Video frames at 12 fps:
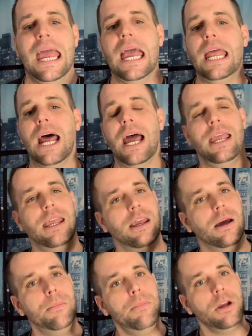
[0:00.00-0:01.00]
And I
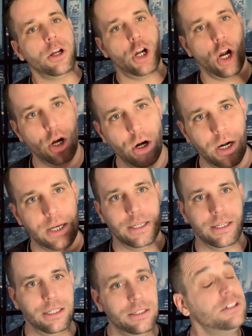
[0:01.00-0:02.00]
am
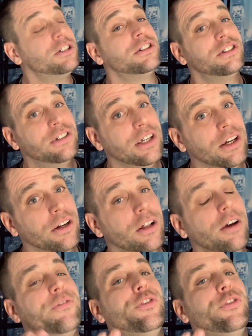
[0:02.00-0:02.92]
currently still a